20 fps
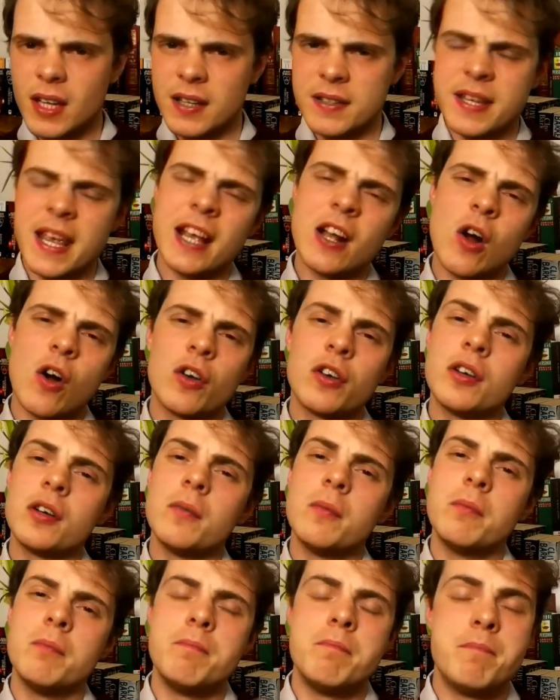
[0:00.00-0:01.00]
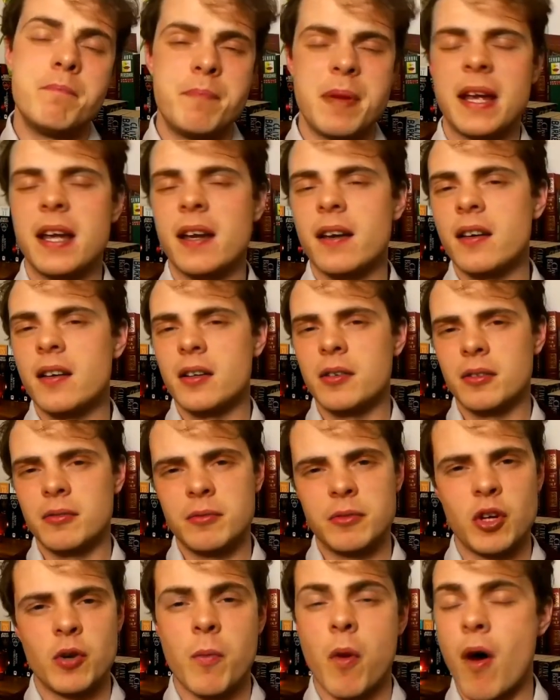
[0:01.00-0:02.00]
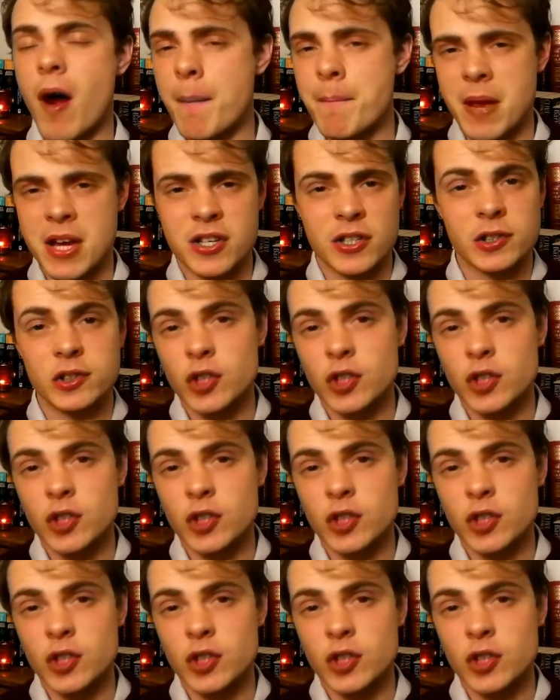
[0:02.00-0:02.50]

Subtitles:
take on bigger, more ambitious